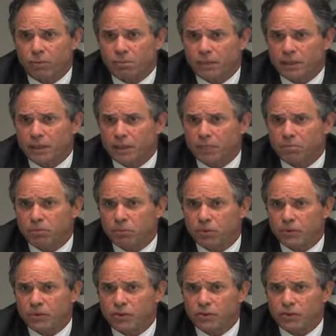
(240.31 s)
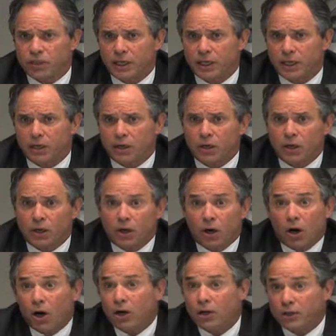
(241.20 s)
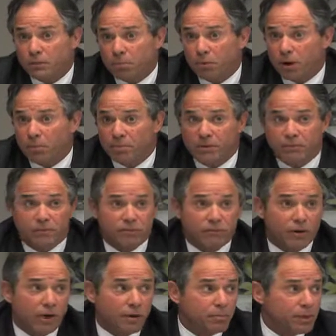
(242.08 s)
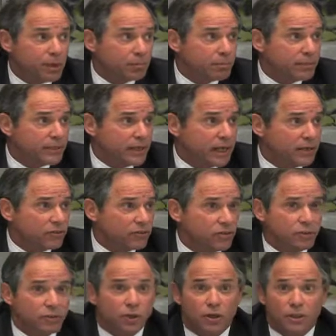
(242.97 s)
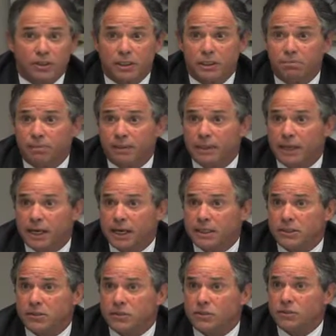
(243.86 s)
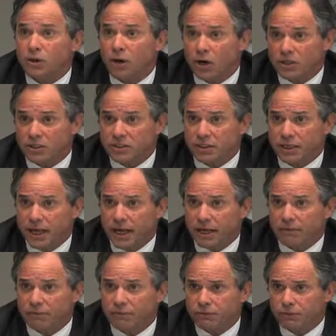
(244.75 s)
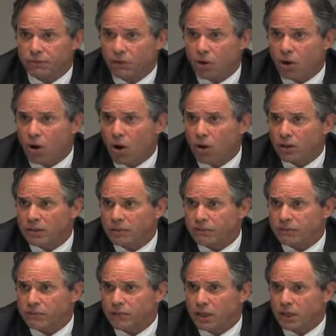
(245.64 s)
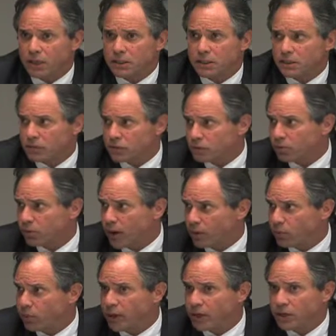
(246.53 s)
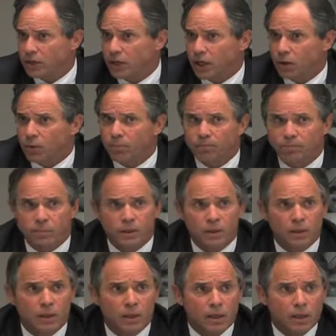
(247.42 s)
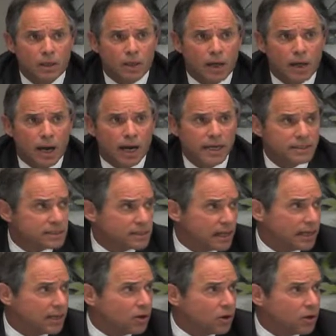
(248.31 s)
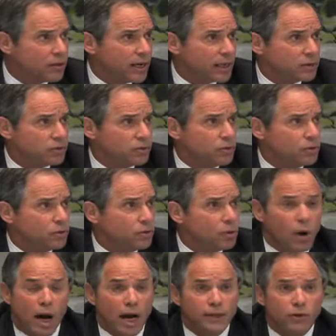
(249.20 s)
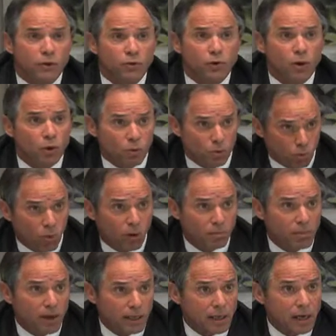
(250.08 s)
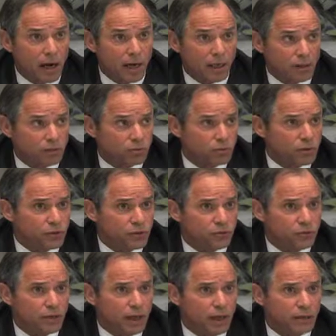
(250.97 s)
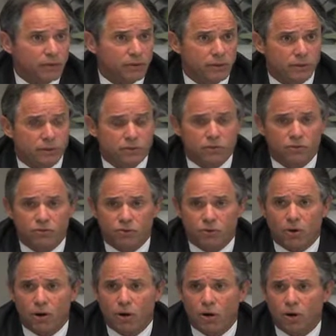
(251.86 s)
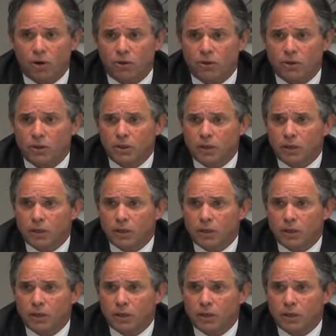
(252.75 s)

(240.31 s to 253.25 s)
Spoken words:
our planning board chair, our Department of Environmental Protection, our DPS, our staff, all have said is the right way to go. I say all that to you. I don't know what my colleagues will decide. There is a strong